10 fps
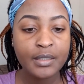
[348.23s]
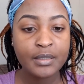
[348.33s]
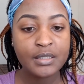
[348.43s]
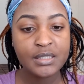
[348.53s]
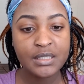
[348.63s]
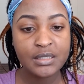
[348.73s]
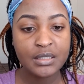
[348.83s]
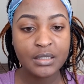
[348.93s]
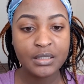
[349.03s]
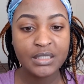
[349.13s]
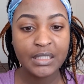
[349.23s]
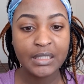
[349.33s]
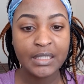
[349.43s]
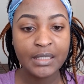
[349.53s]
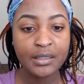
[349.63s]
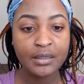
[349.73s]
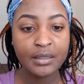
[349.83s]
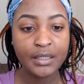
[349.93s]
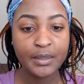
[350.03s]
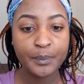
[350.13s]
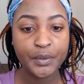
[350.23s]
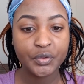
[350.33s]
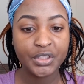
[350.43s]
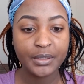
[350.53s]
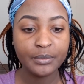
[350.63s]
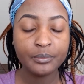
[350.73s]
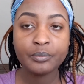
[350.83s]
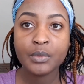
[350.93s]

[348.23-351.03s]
This is the Technique Clear Brow Gel,